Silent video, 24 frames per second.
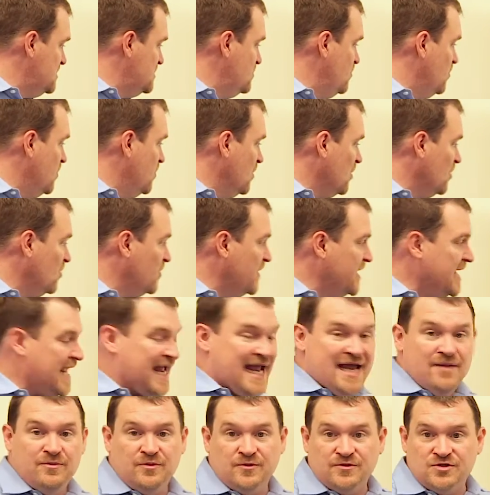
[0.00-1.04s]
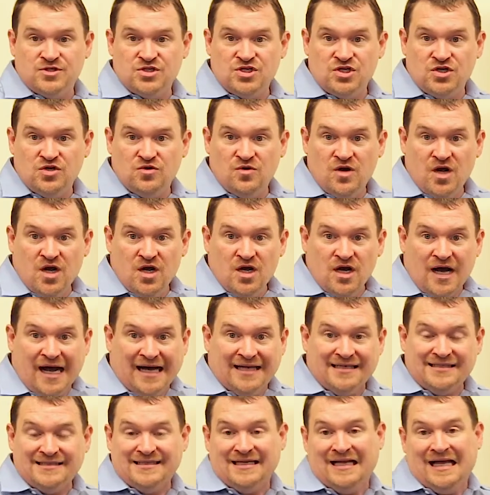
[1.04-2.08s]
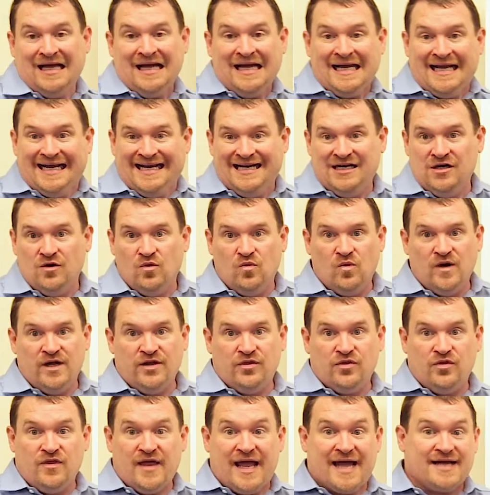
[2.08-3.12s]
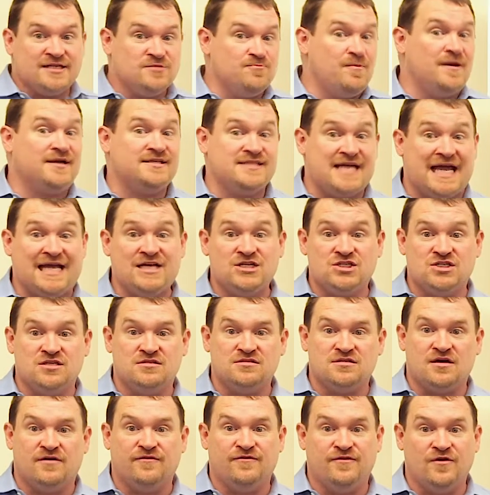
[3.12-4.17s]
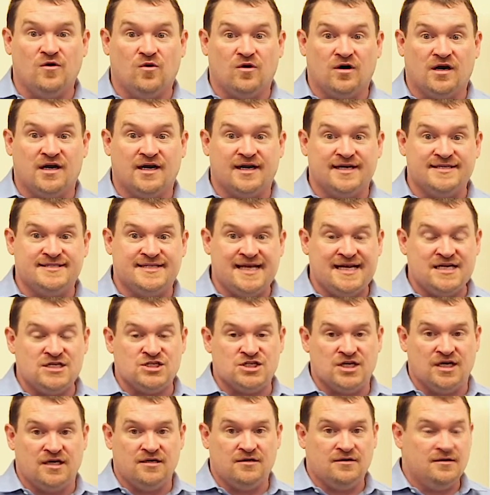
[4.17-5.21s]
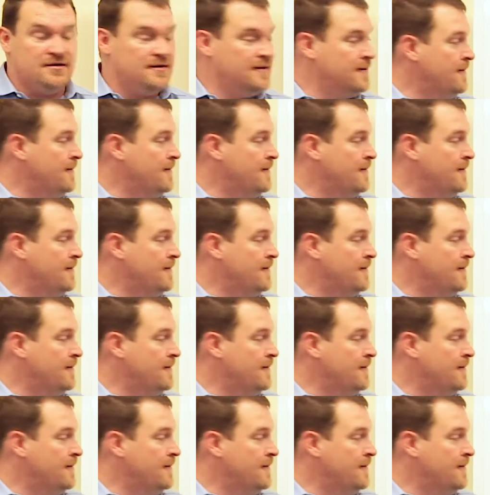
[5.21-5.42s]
Were we able to align with the expectations of the organization?